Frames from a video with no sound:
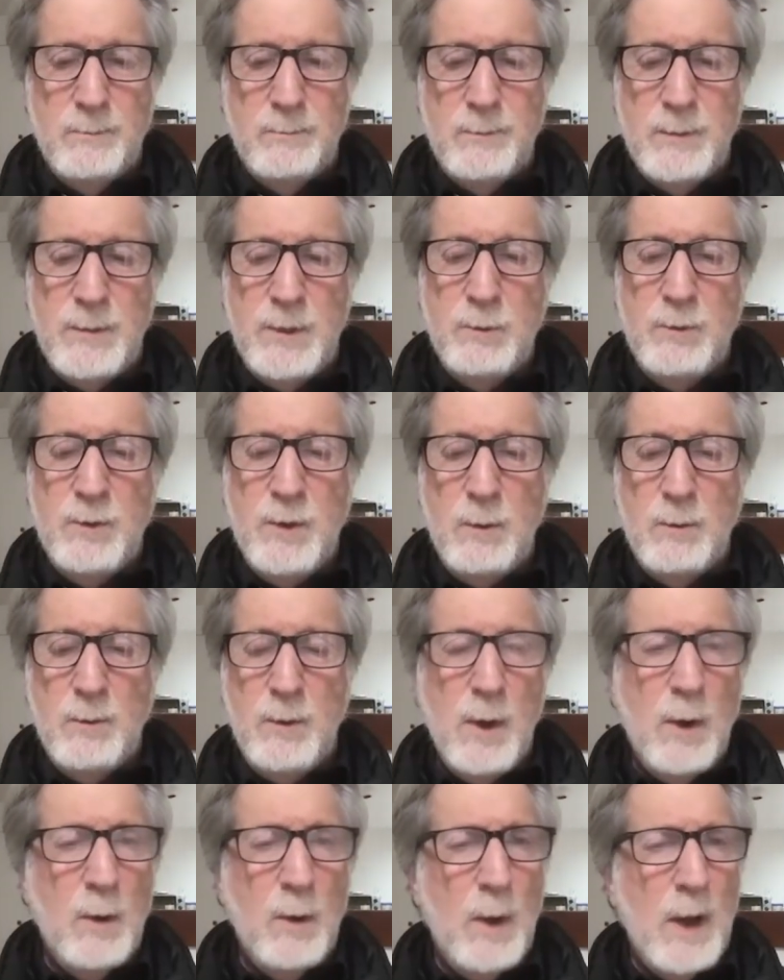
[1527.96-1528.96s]
you don't
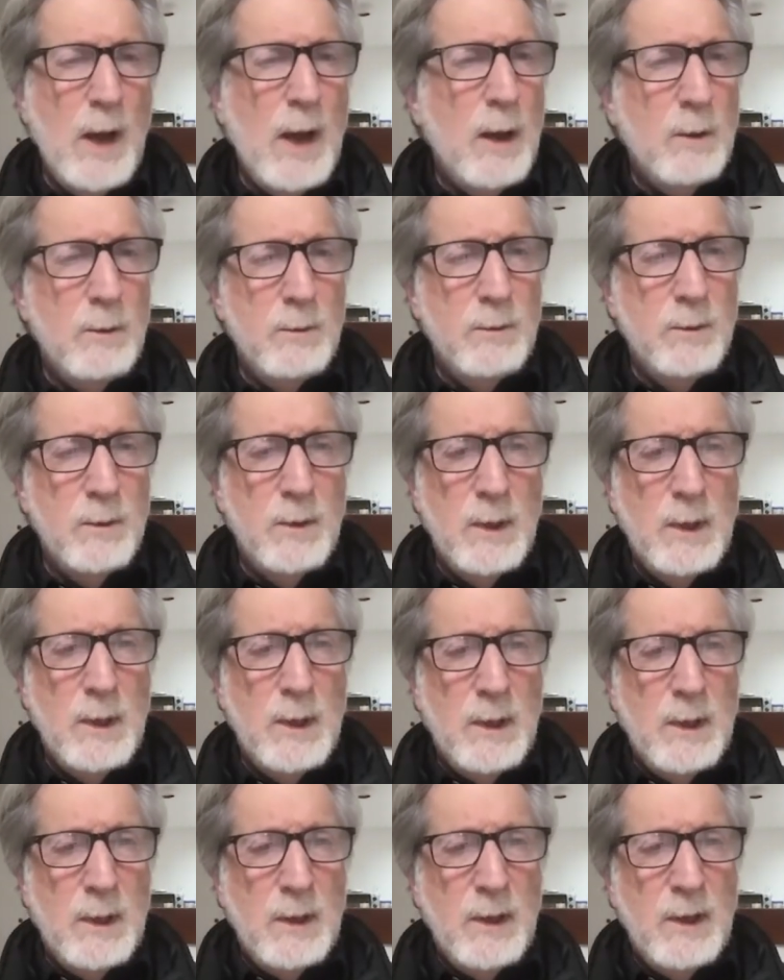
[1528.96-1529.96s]
know how
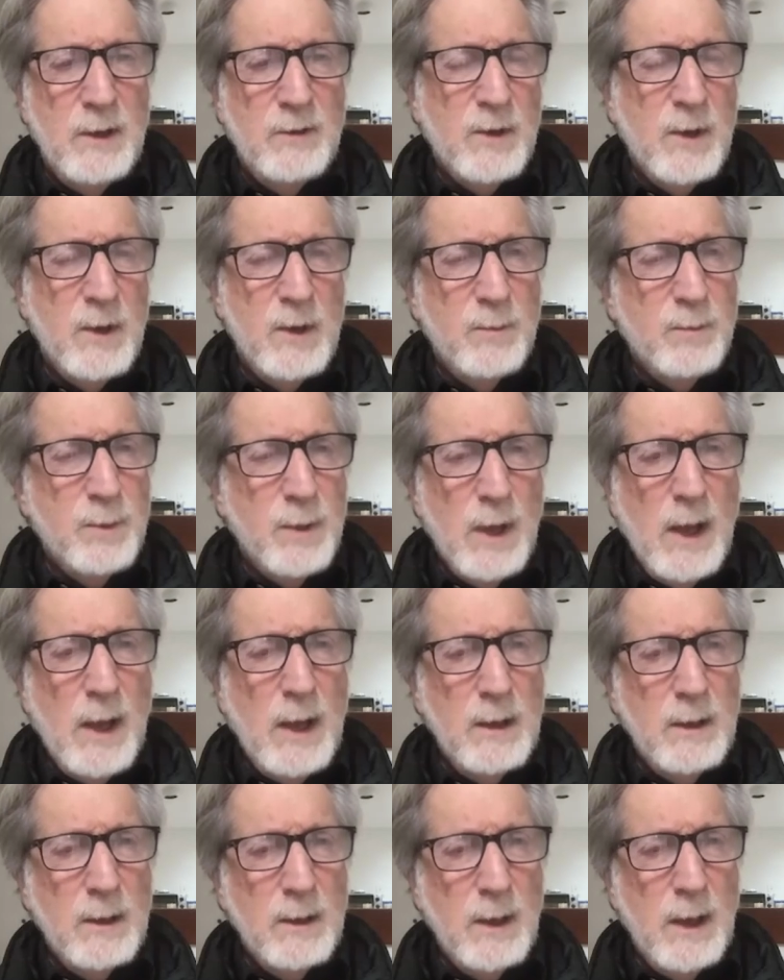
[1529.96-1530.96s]
it's going to
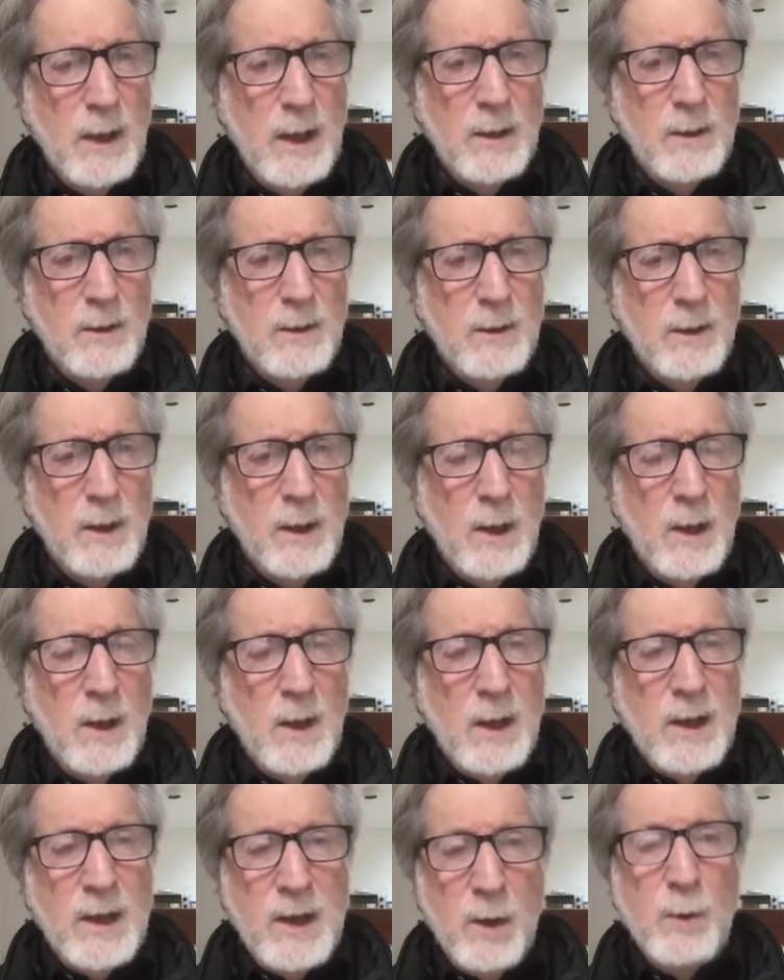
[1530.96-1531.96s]
play. And
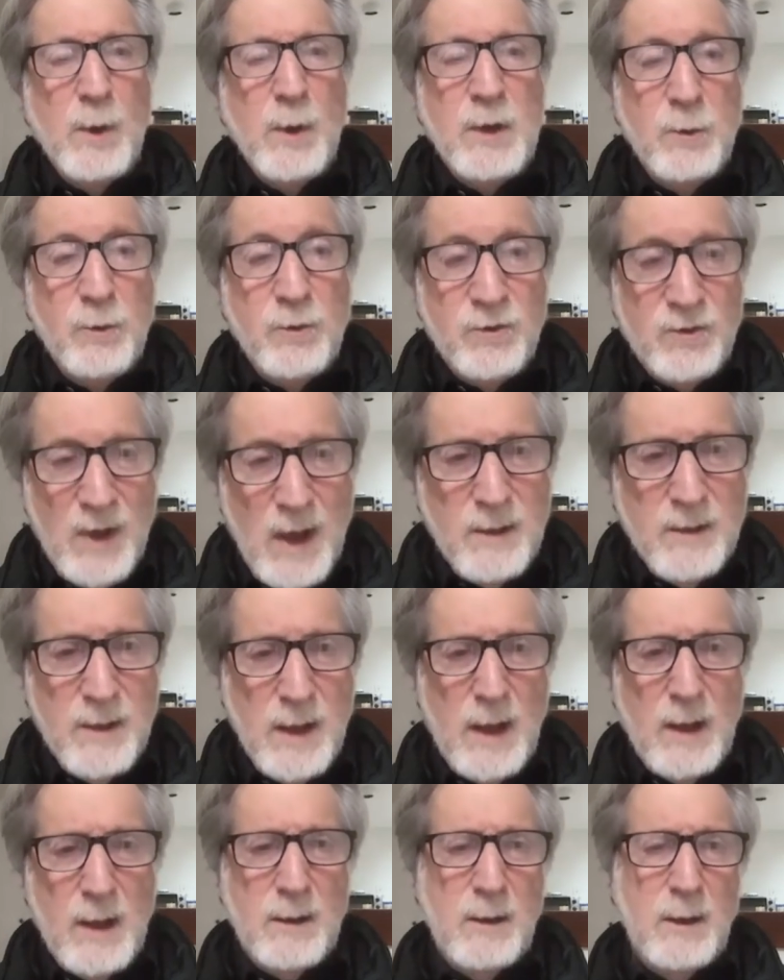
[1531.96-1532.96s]
hearing you say
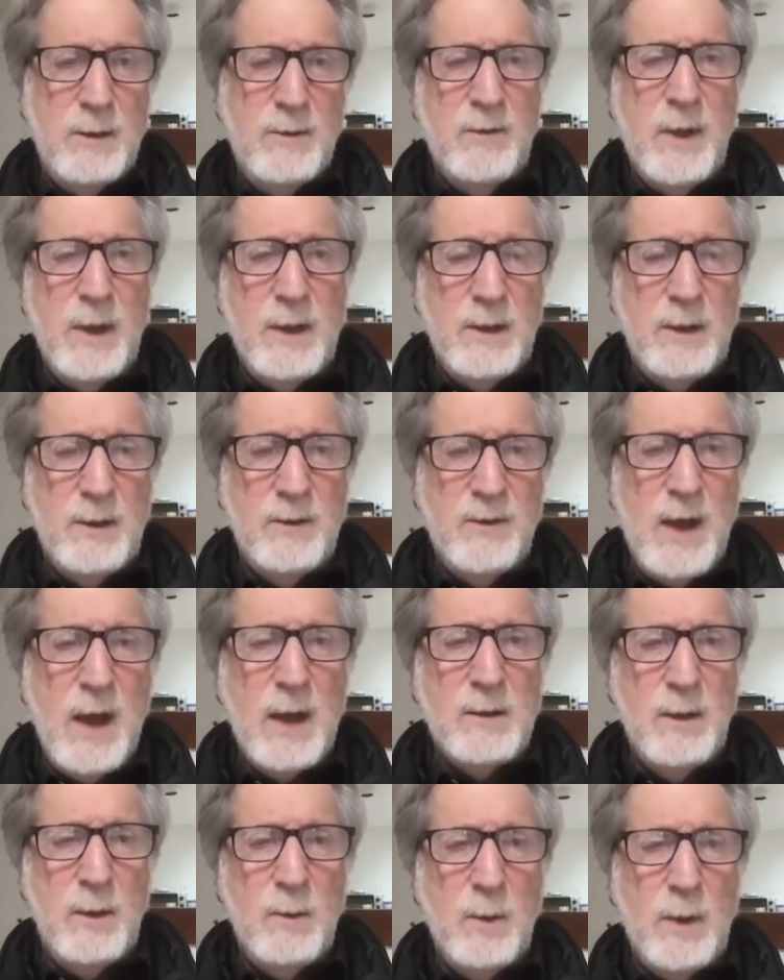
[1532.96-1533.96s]
that, it's like
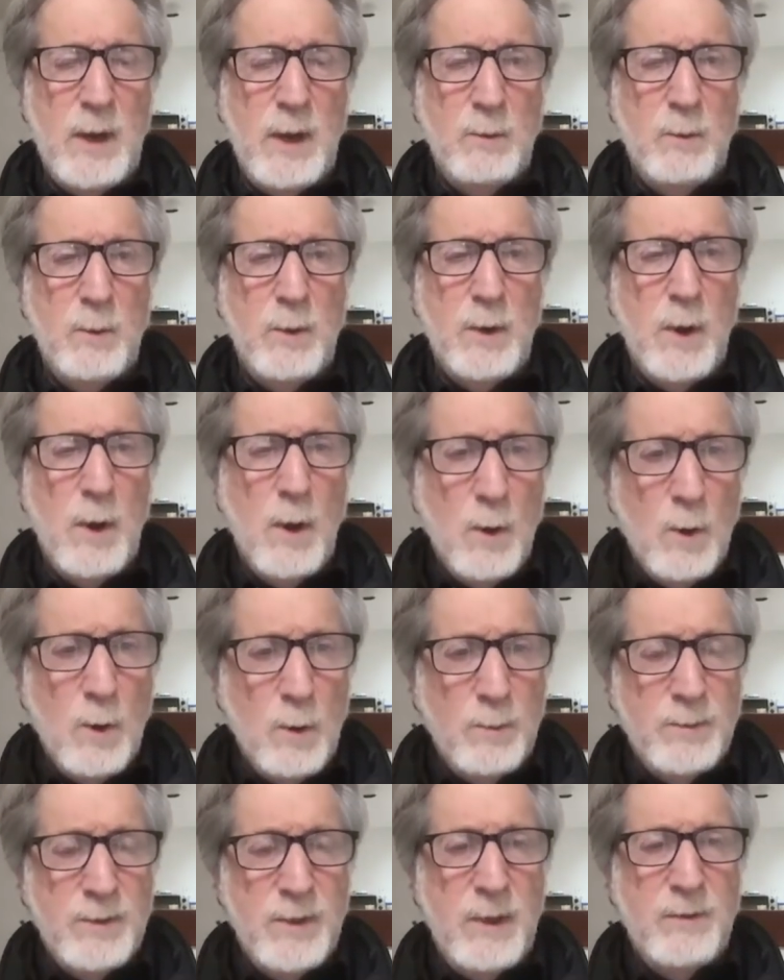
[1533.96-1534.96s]
exactly what I would
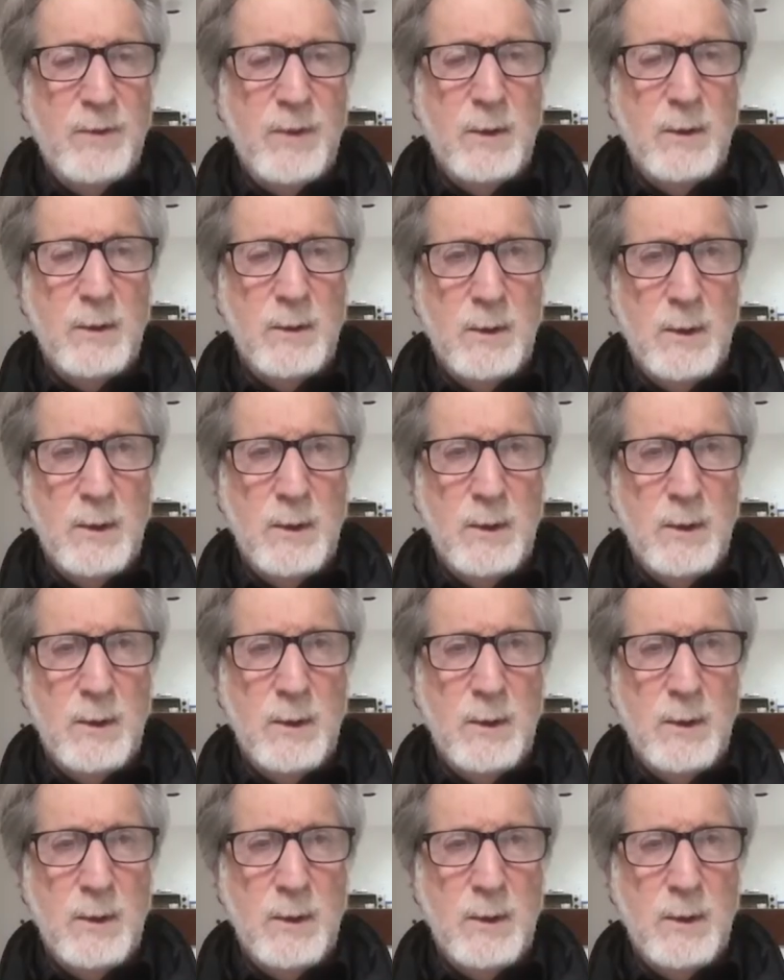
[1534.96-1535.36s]
hope. That the